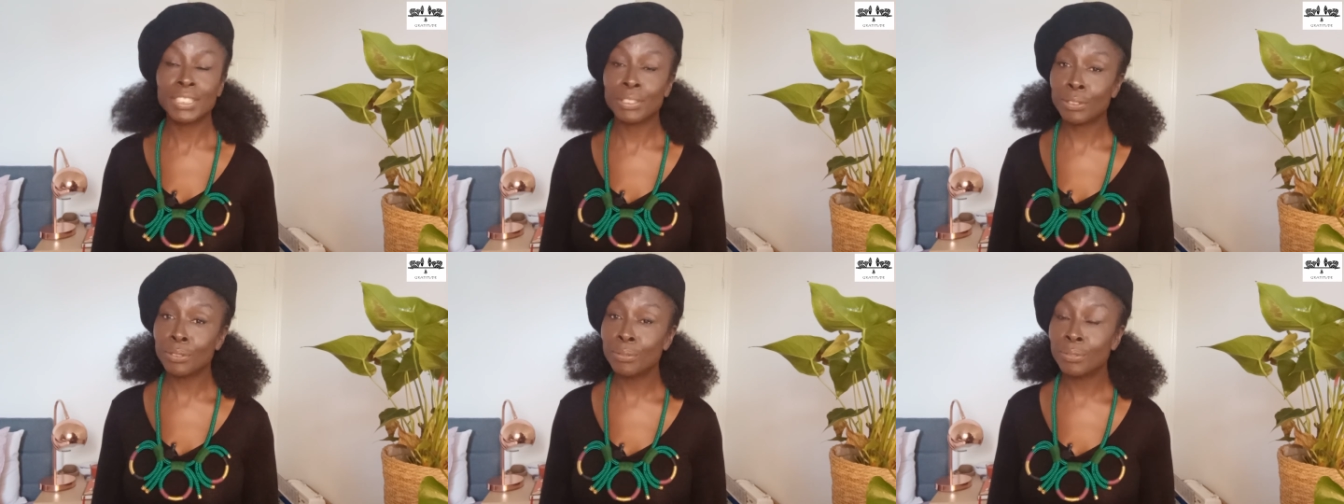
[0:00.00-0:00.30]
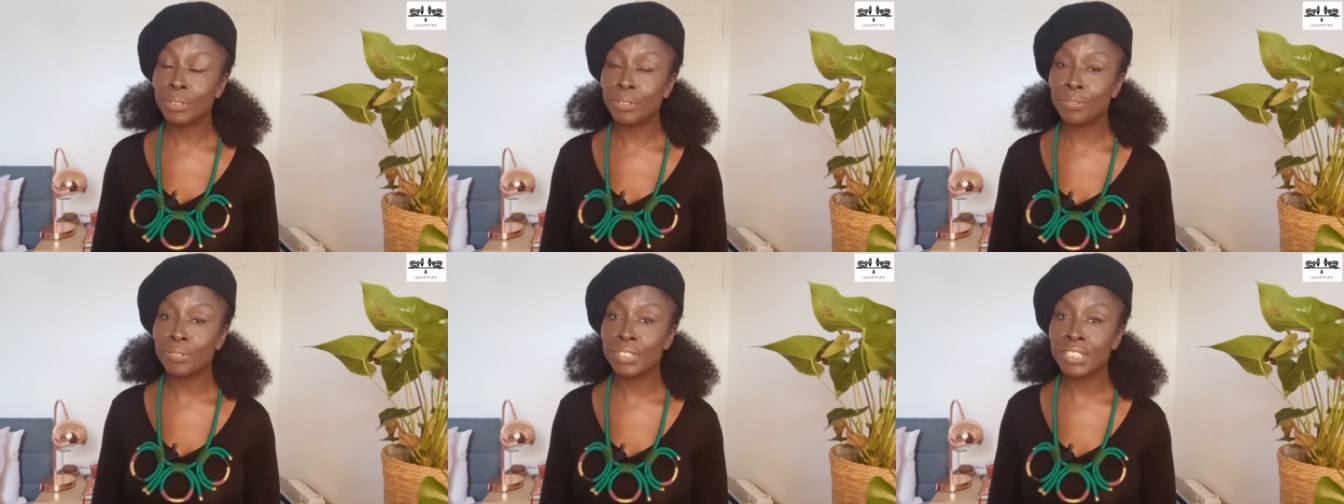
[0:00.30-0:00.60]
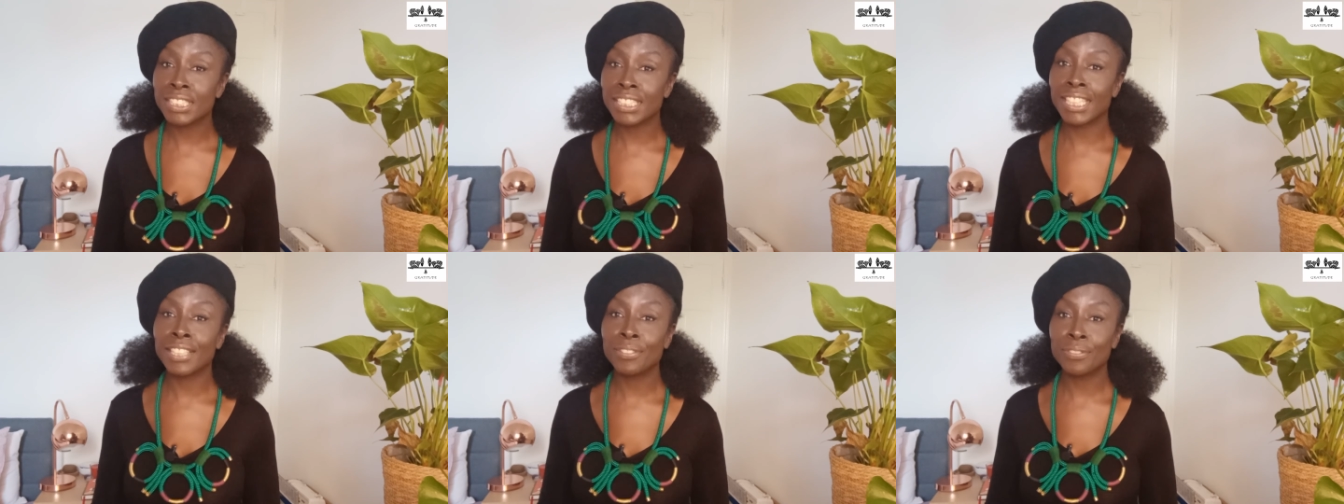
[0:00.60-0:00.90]
Oh, not for
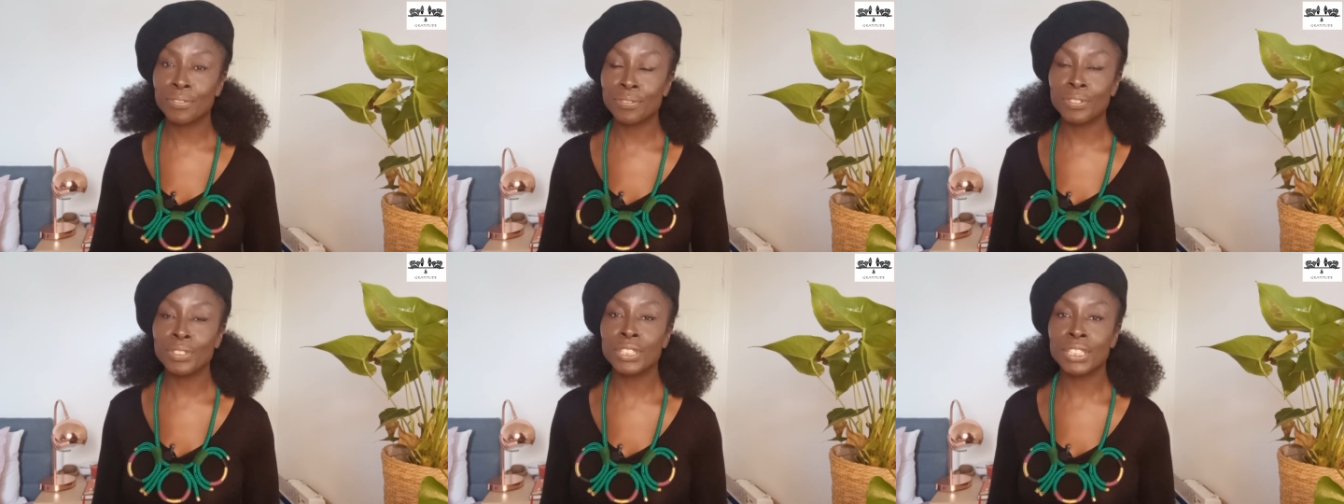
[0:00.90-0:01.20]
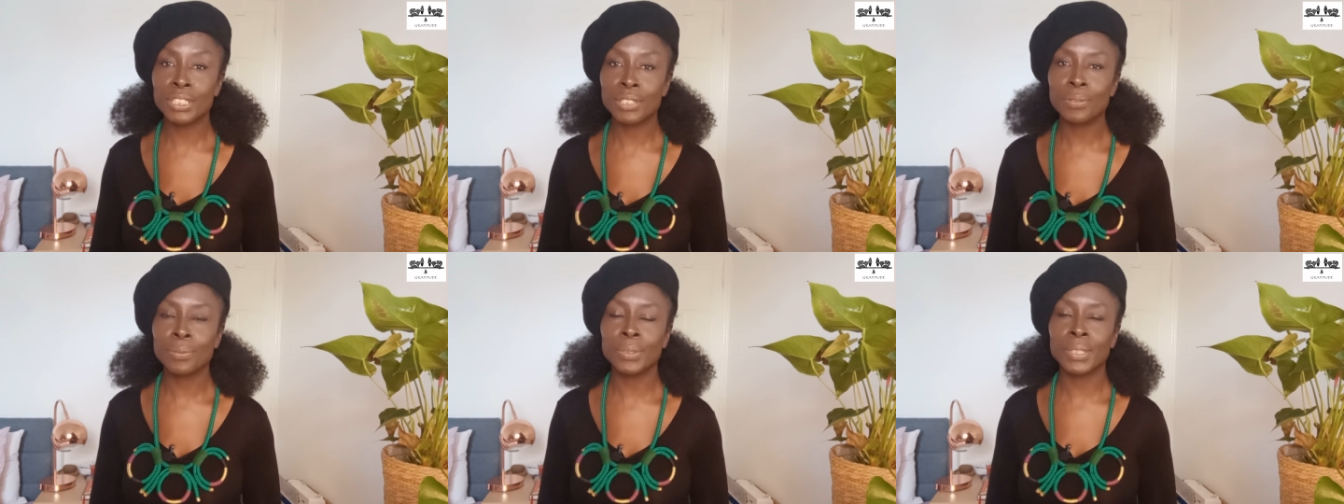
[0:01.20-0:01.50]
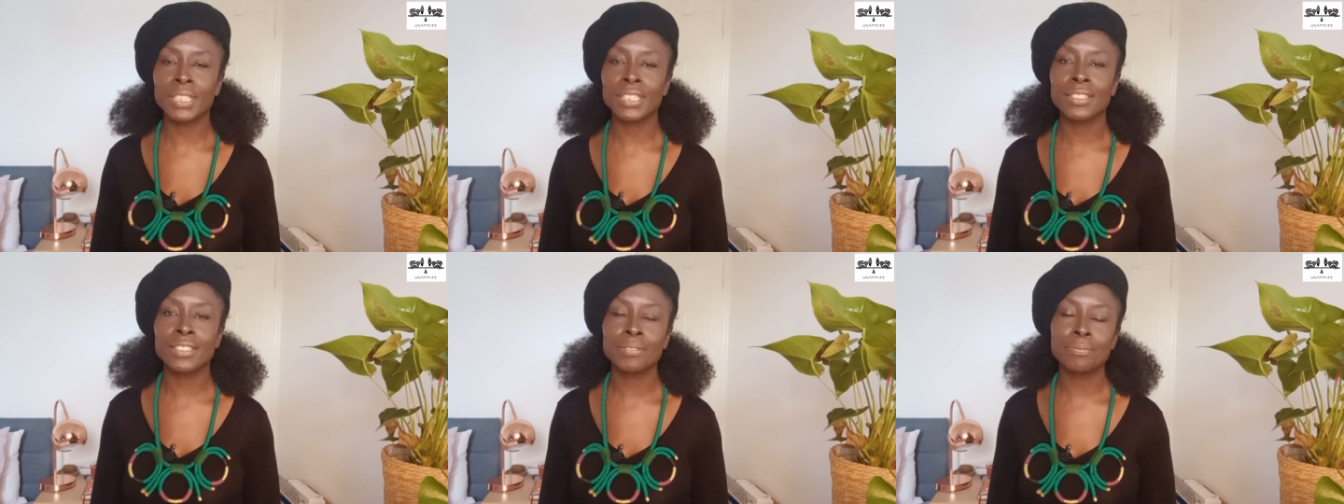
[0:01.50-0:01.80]
today, for this
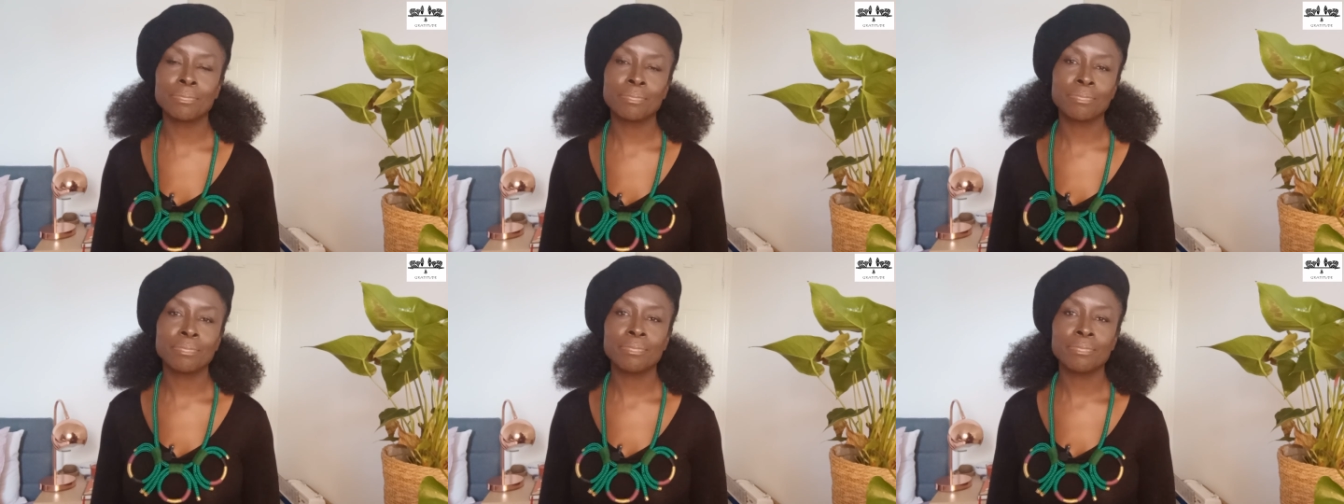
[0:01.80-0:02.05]
week.